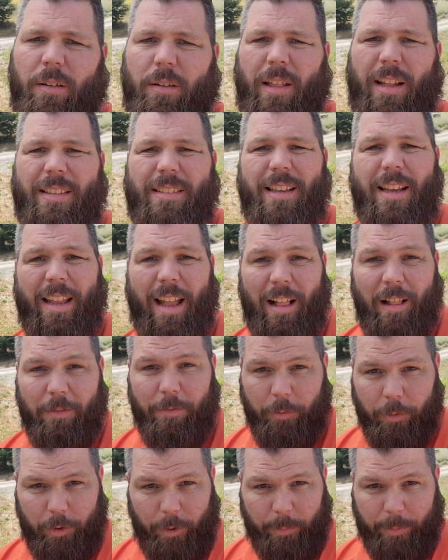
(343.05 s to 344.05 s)
That's like
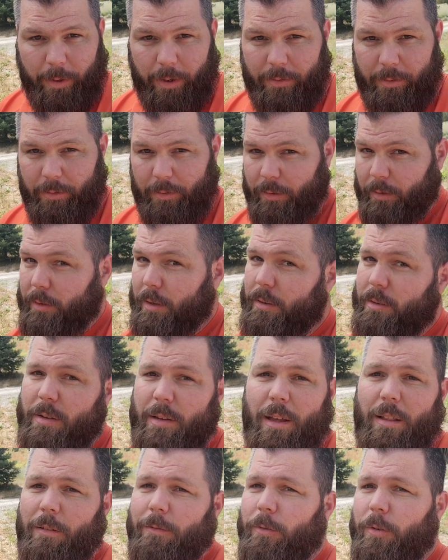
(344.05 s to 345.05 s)
California prices. This isn't
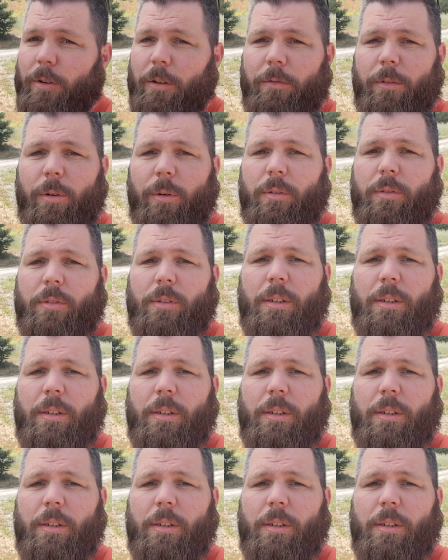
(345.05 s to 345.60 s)
California, folks.